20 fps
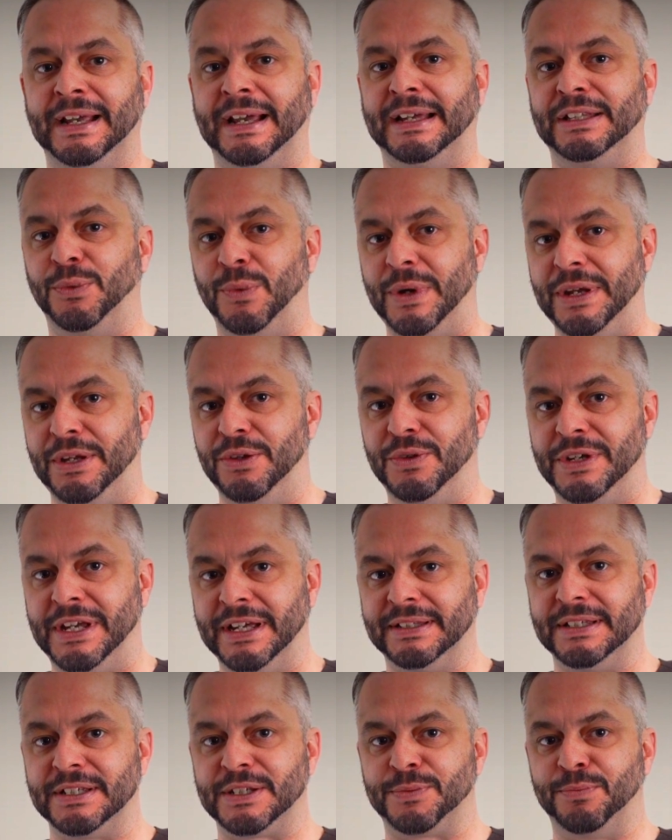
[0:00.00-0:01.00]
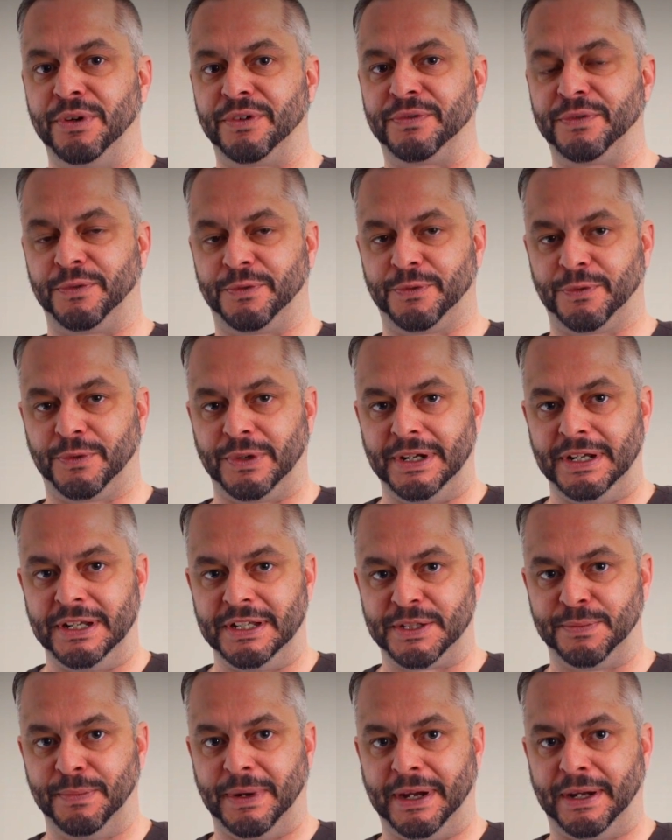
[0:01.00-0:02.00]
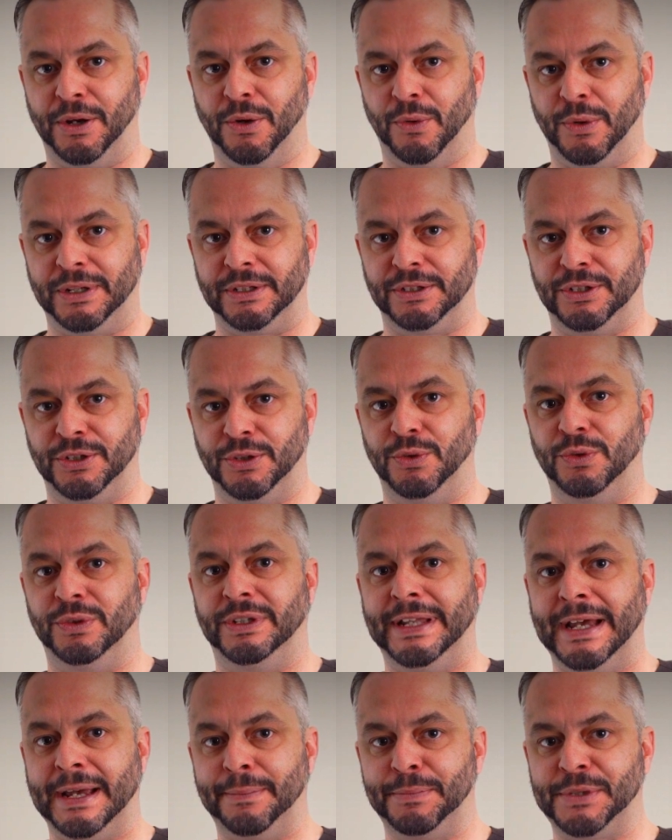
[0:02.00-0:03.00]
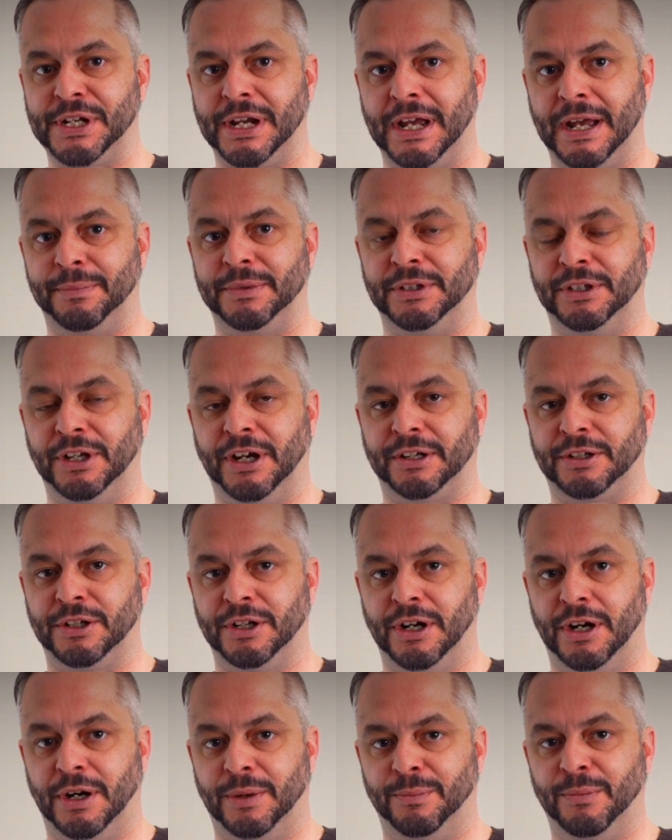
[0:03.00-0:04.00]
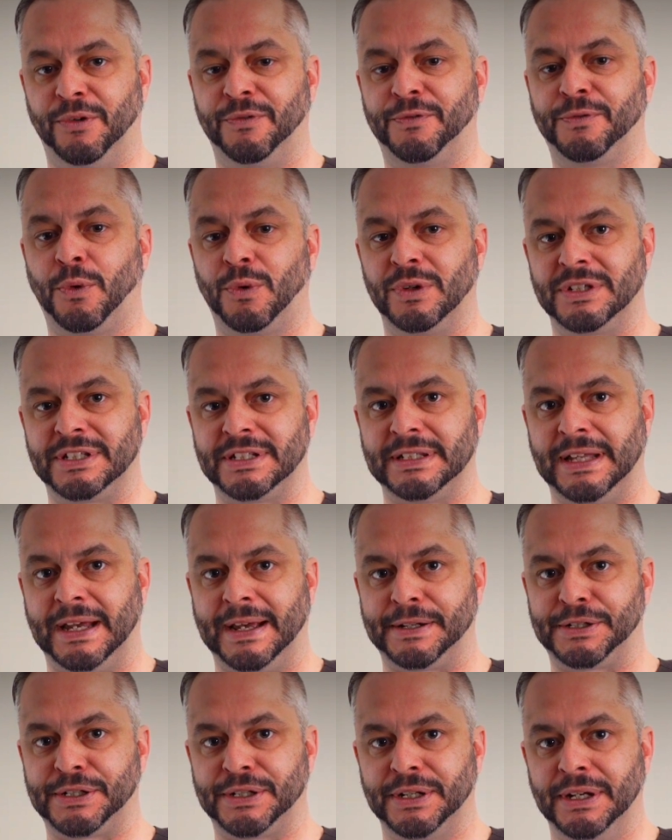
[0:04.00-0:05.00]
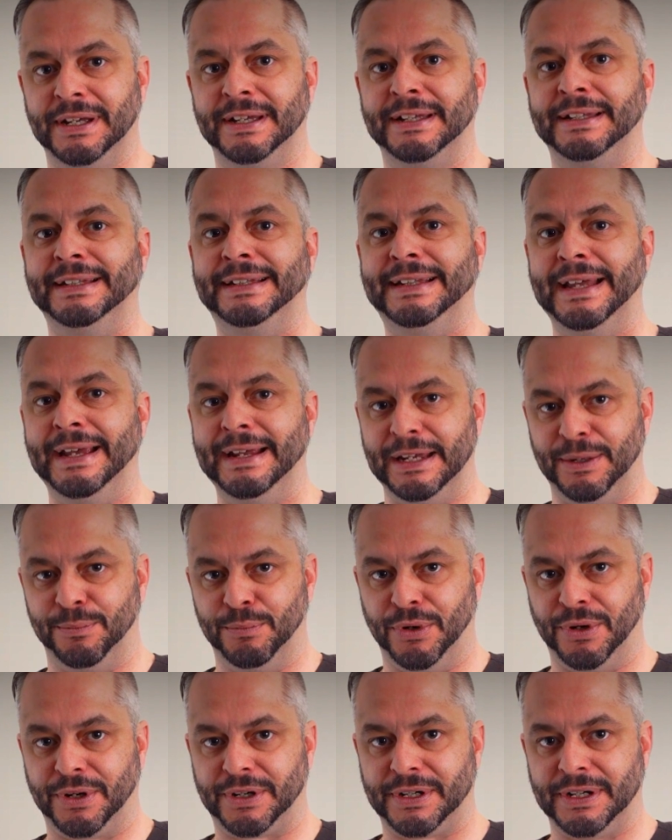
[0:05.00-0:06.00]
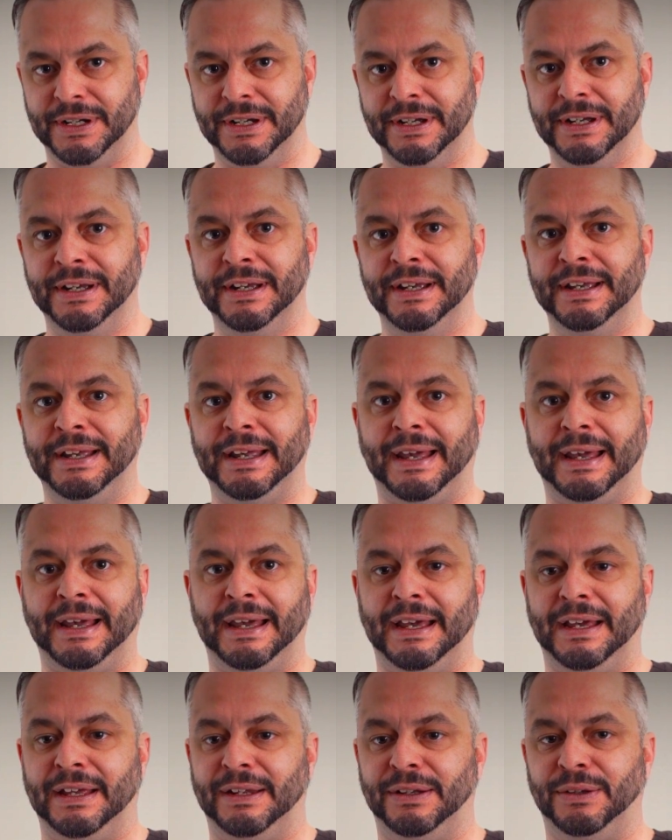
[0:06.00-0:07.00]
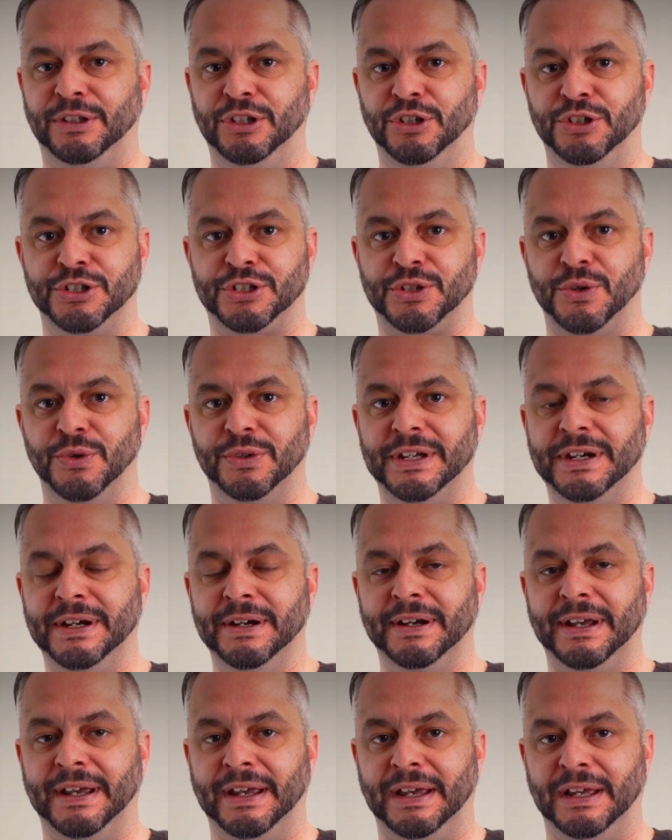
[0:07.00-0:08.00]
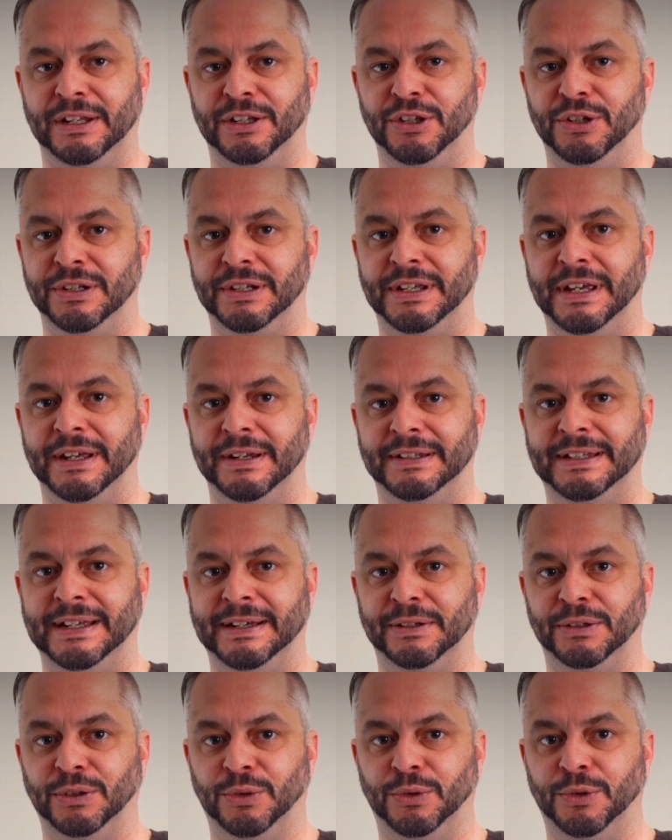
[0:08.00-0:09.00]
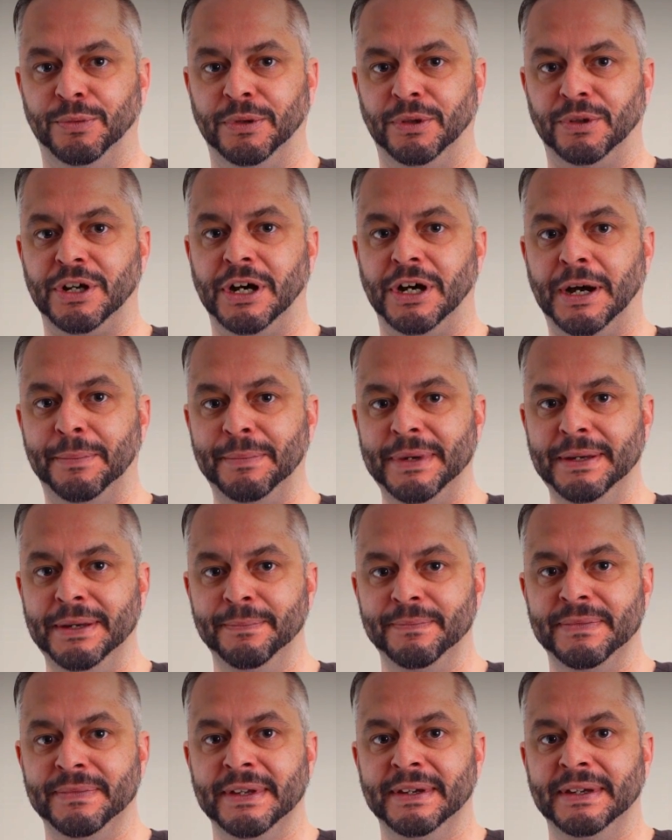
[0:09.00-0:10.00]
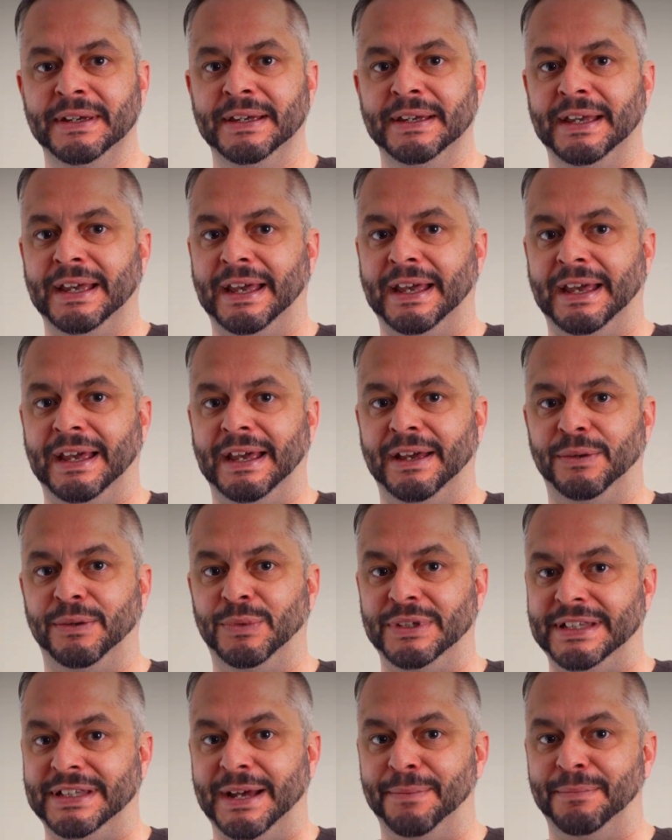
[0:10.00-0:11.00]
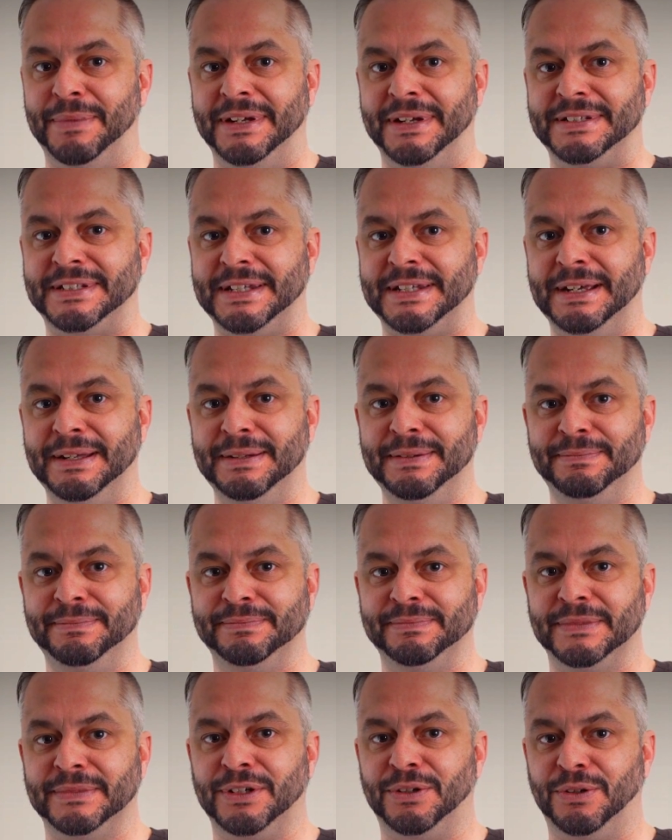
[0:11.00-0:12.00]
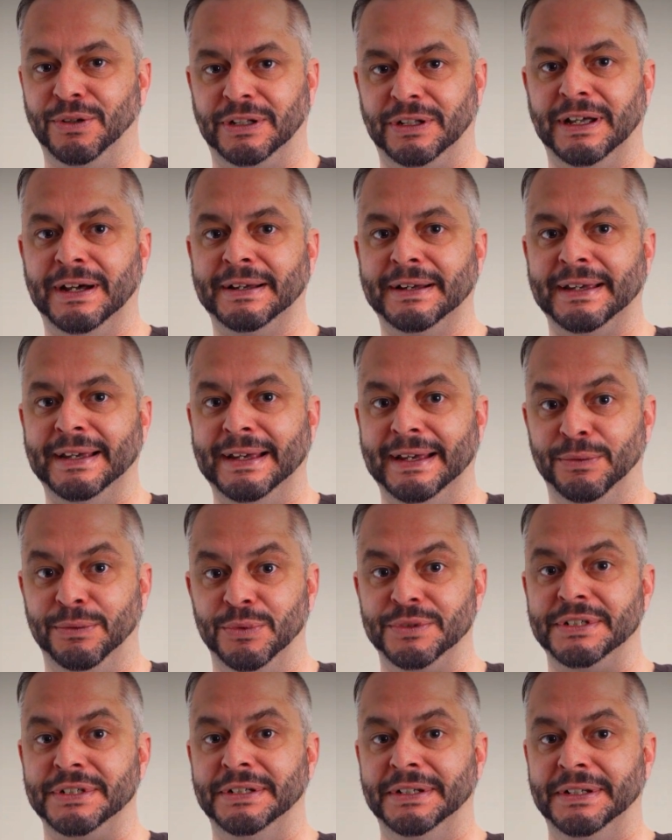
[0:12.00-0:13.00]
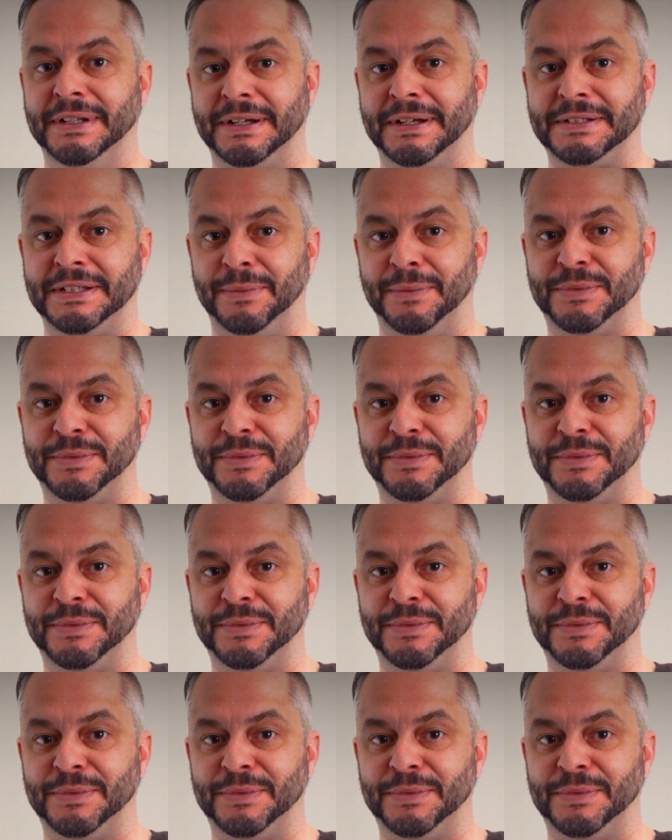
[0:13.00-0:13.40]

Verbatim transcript: And the way you get this book for free is by going to dappchap.com forward slash dating book. And you just go there and you can get a downloadable copy. And with that being said, good luck and we'll see you in the next